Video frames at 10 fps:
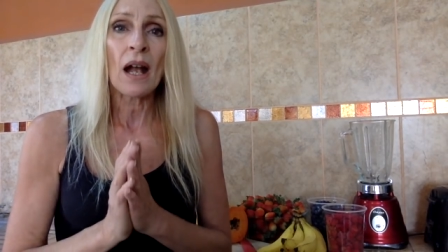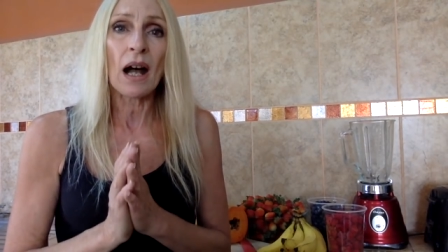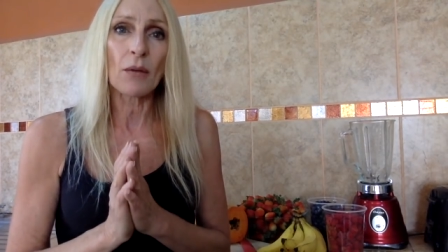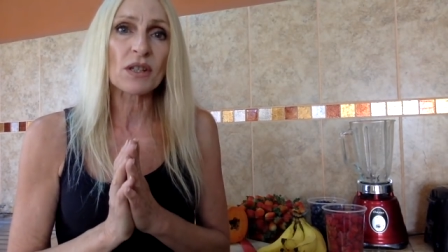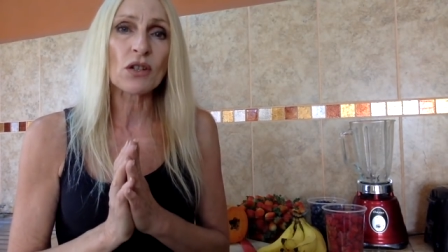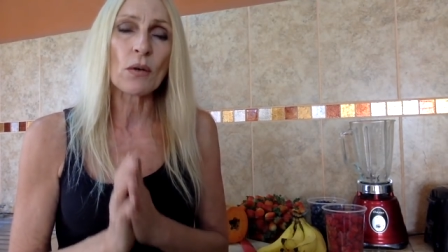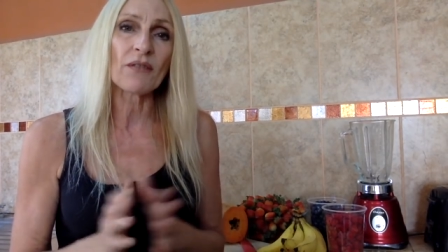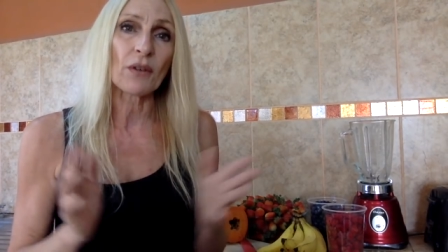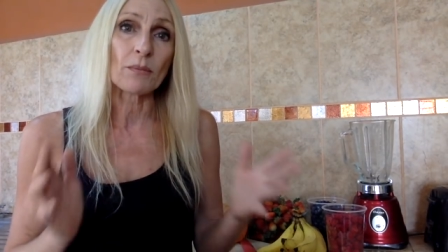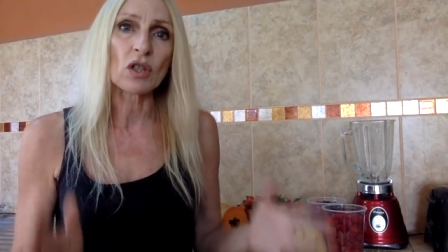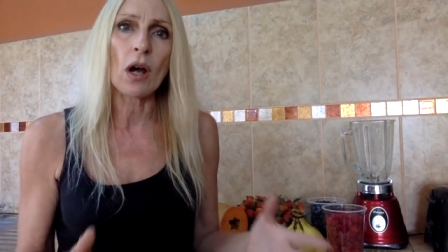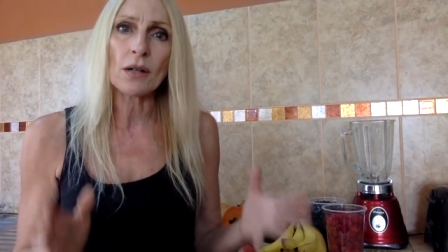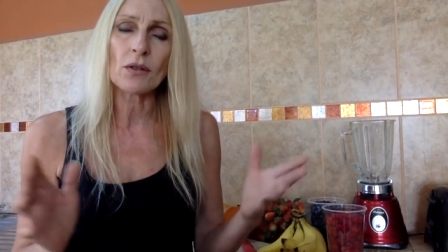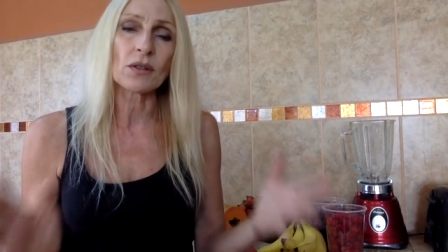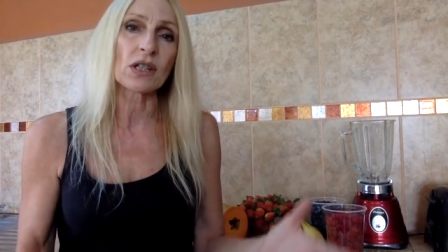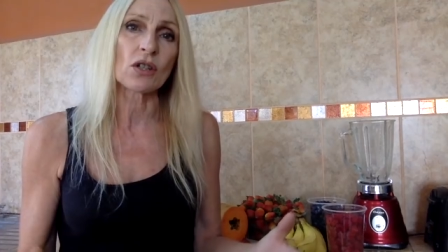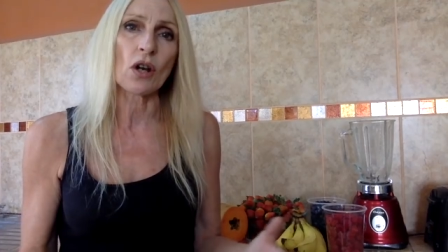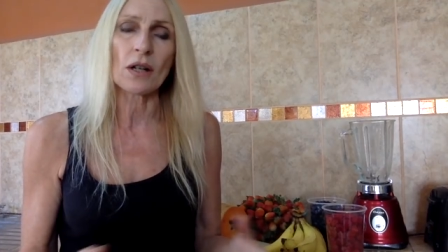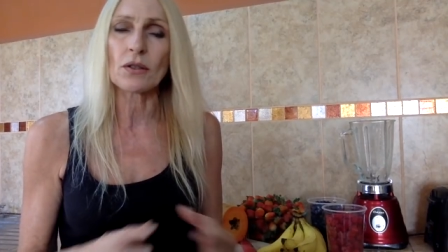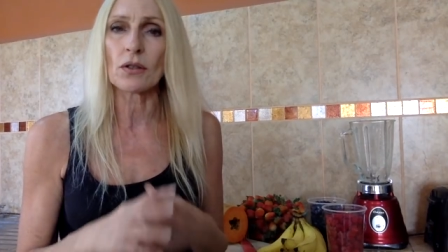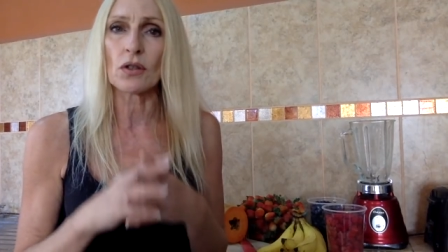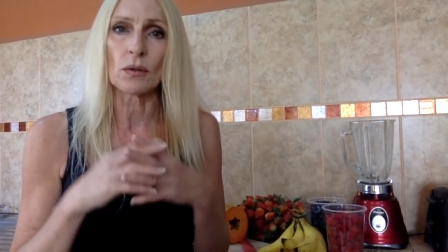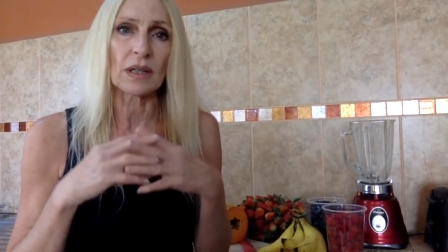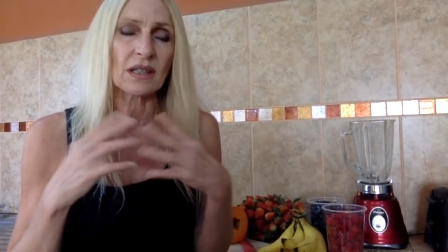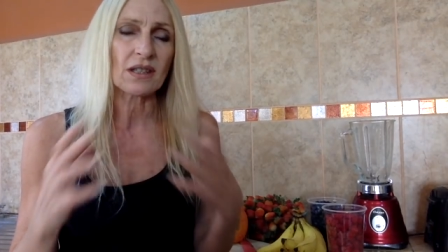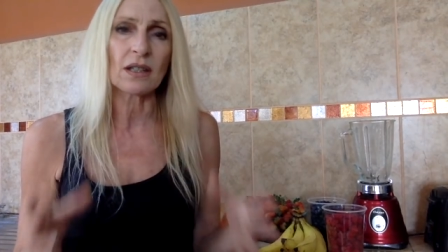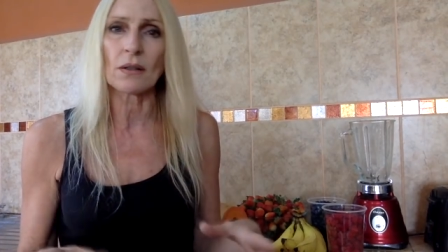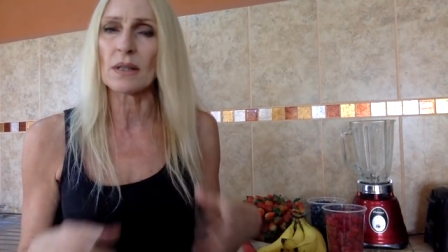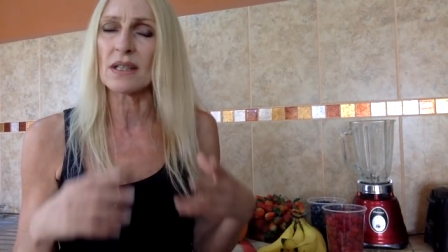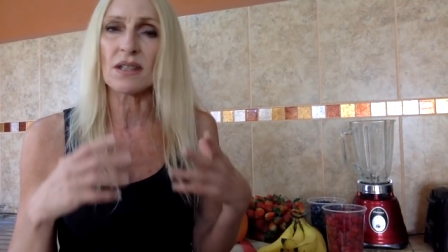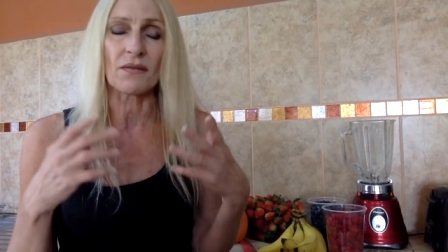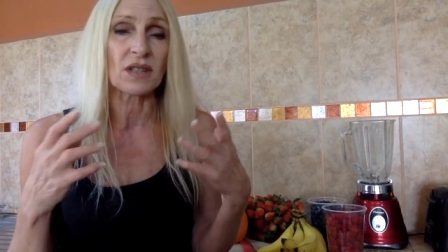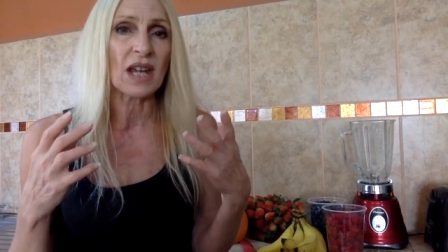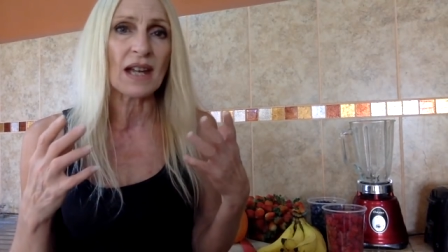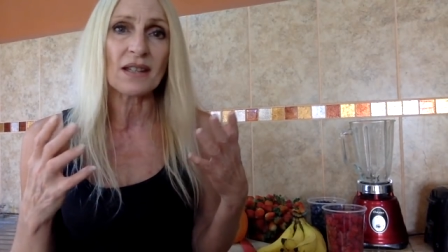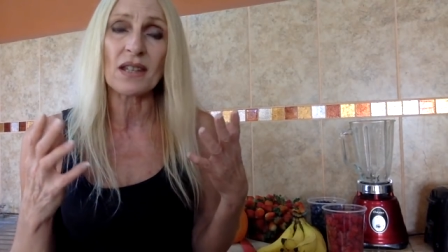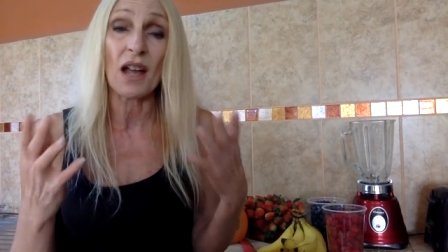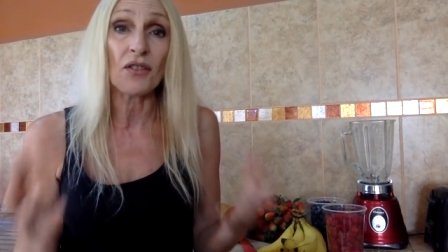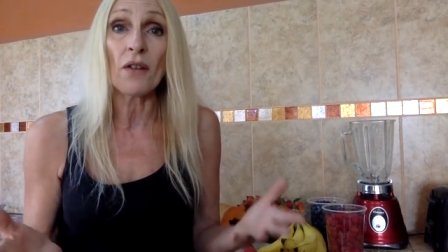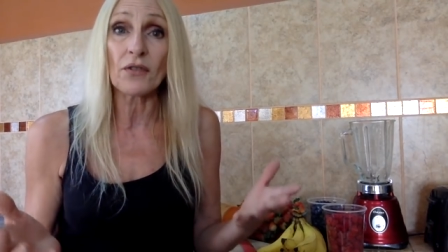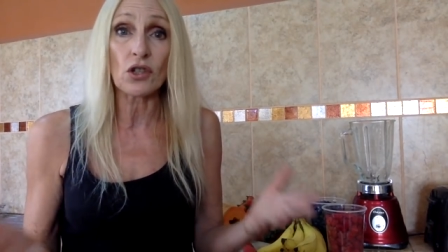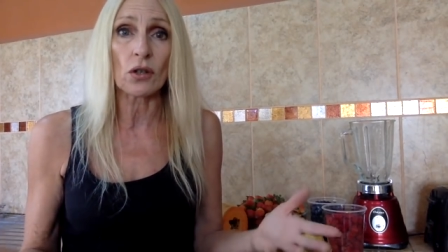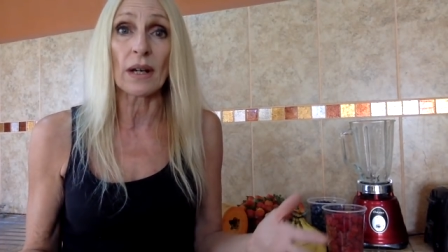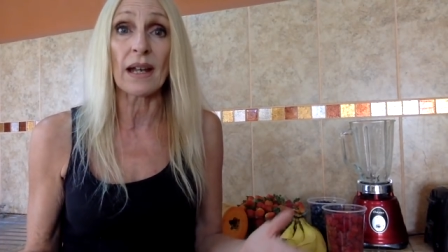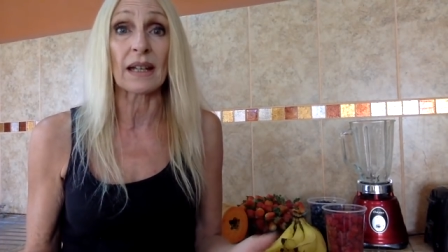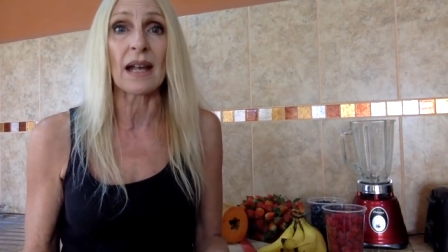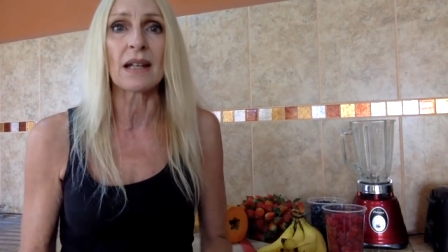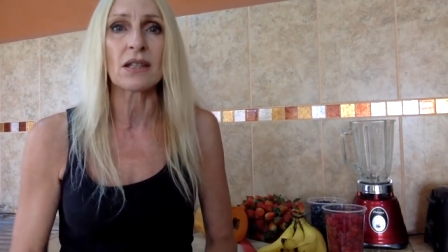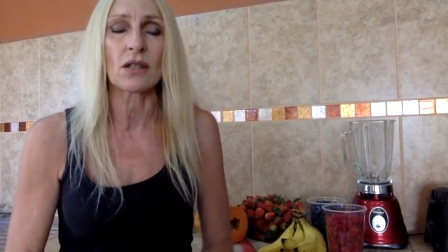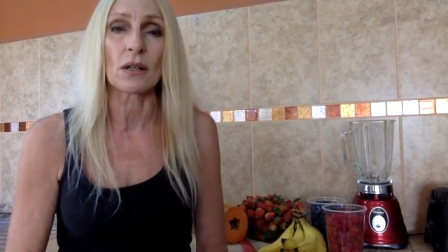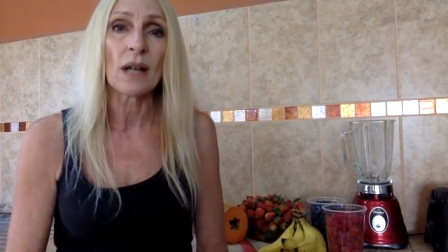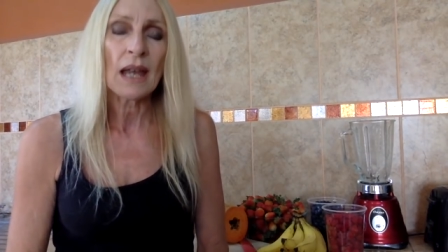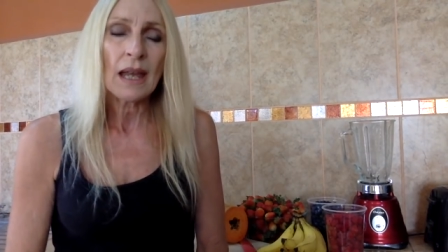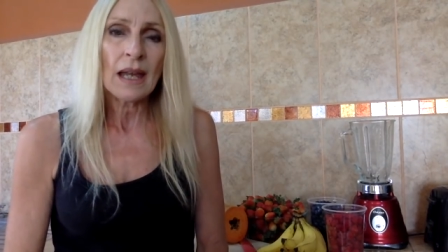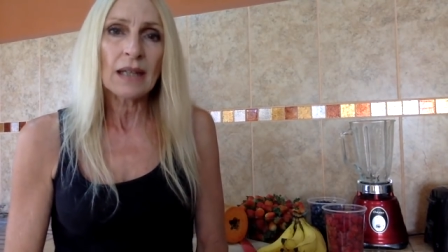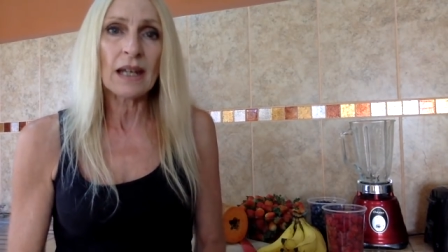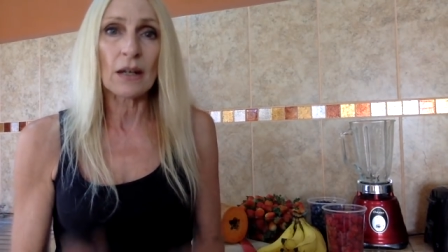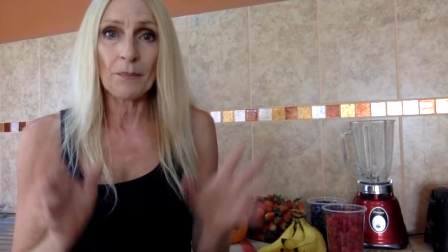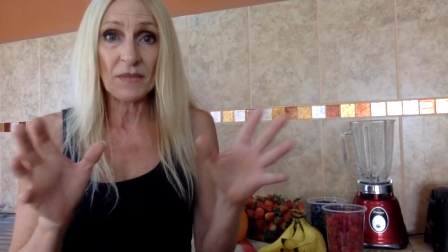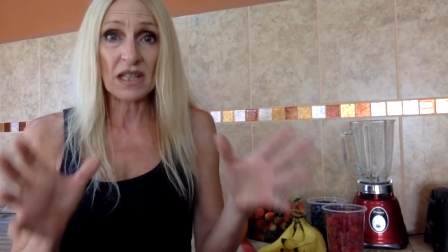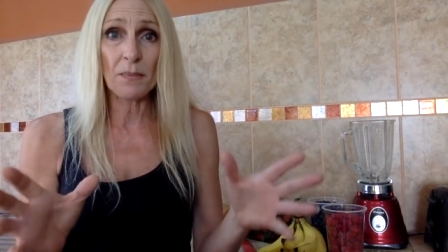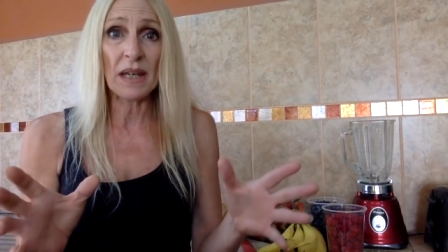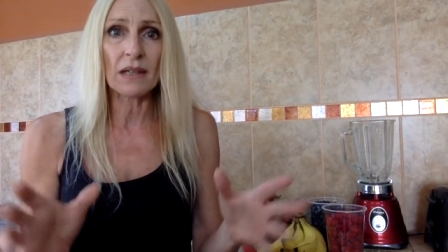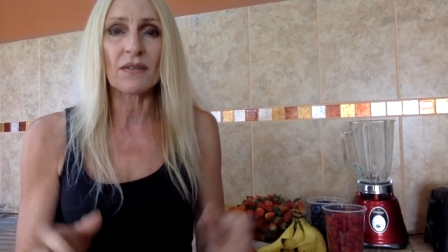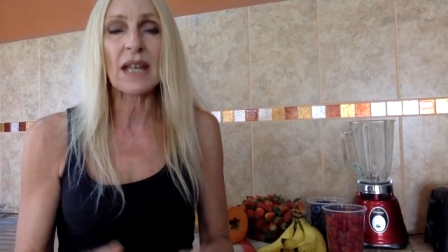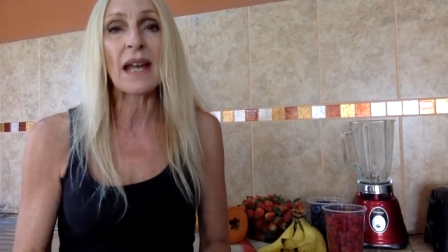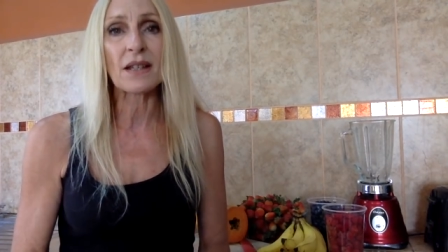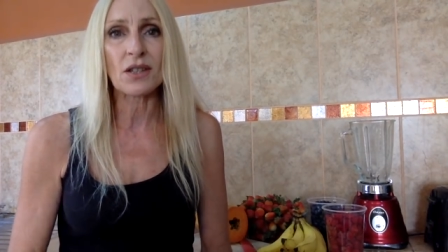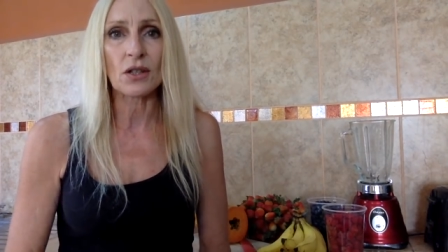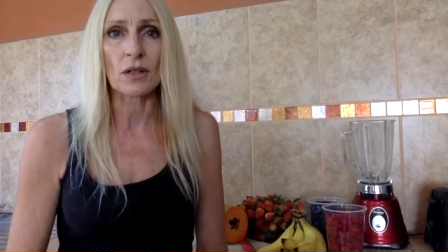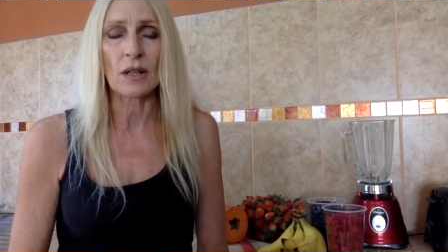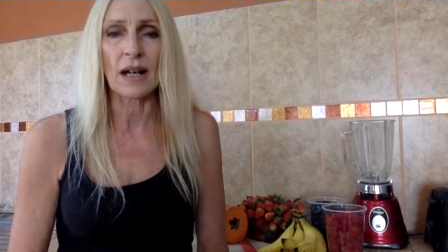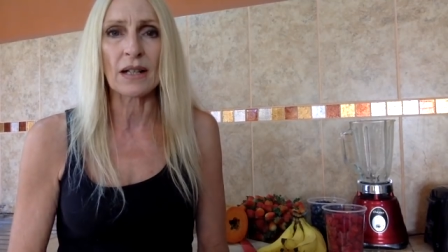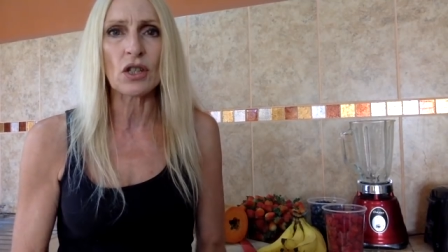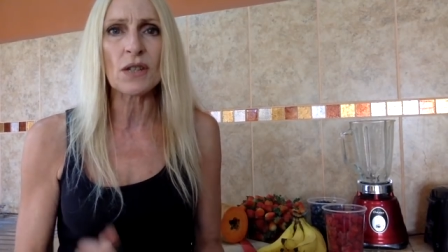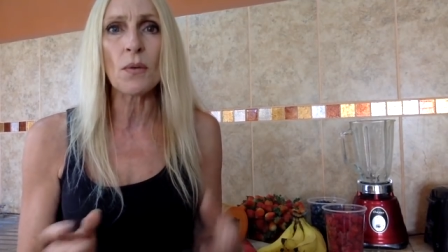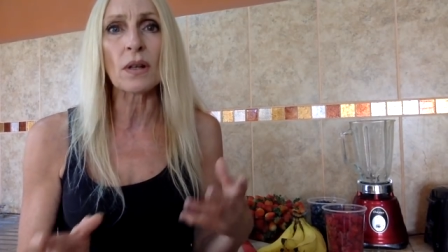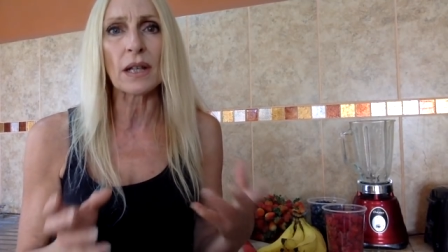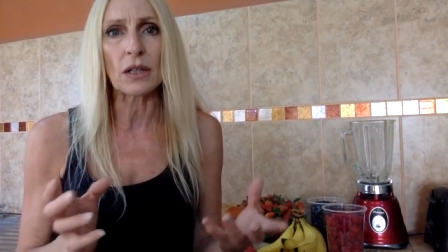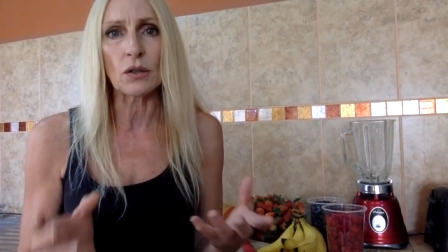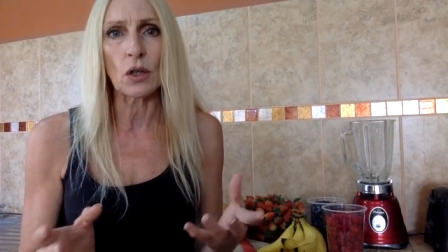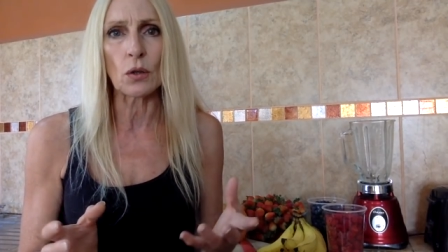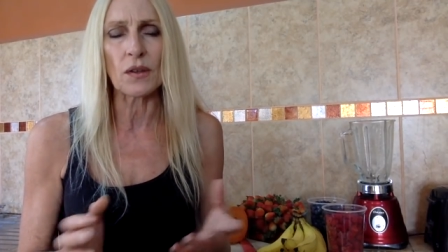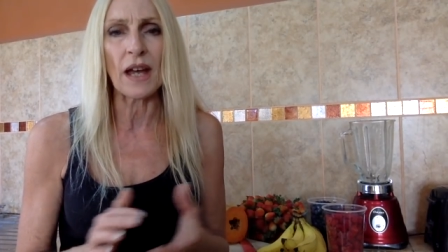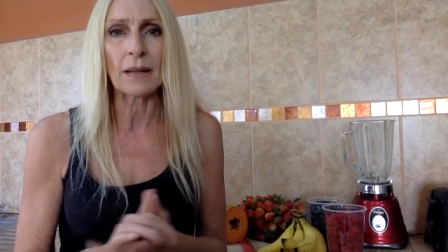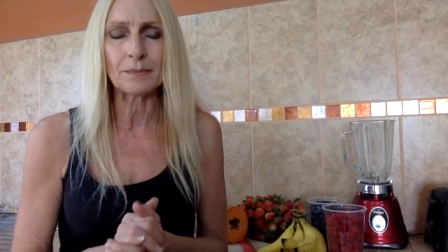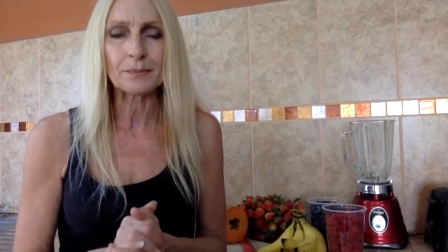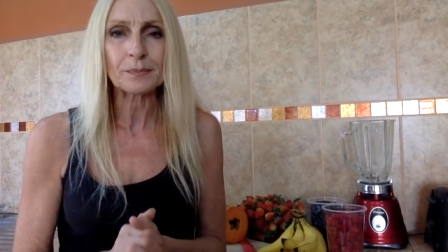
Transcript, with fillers: I was going from doctor to doctor doing series of tests. I thought for sure I had cancer. Now, speaking of cancer, I just want to let you know that